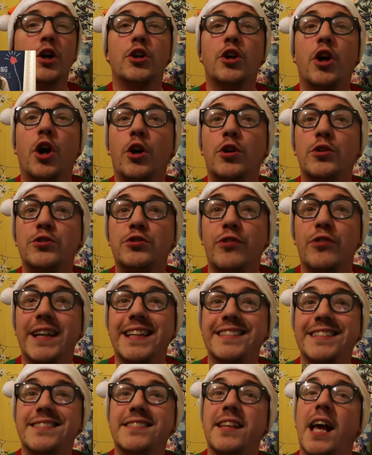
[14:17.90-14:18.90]
Cold
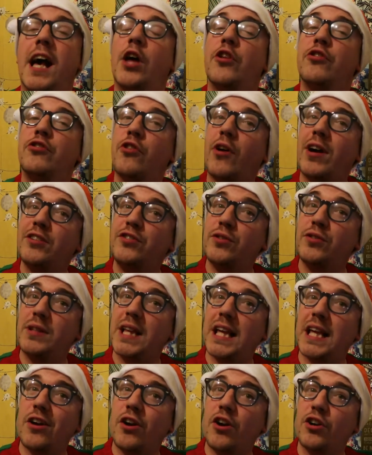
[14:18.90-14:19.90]
drinks. I do
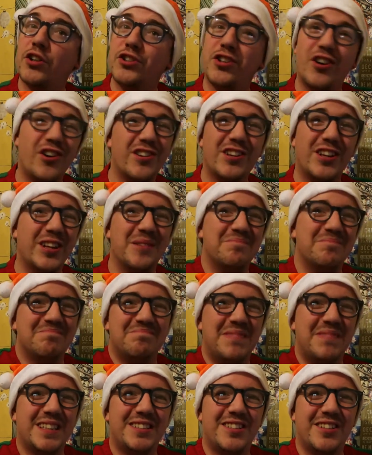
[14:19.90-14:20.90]
like hot chocolate,
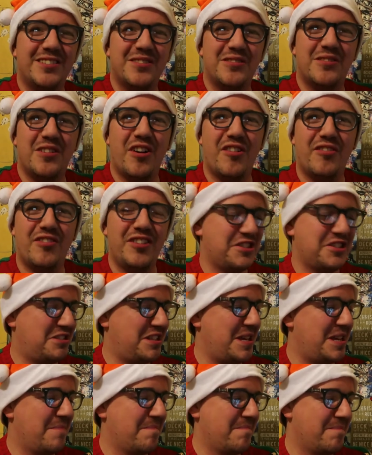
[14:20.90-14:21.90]
but I don't do coffee or
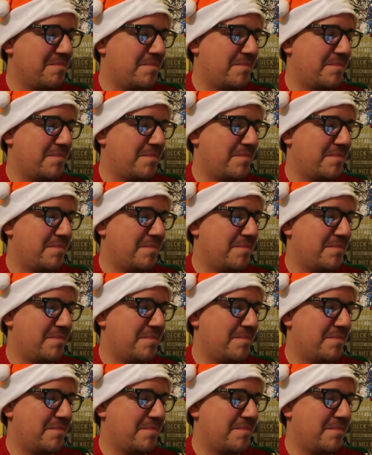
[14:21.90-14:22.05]
tea.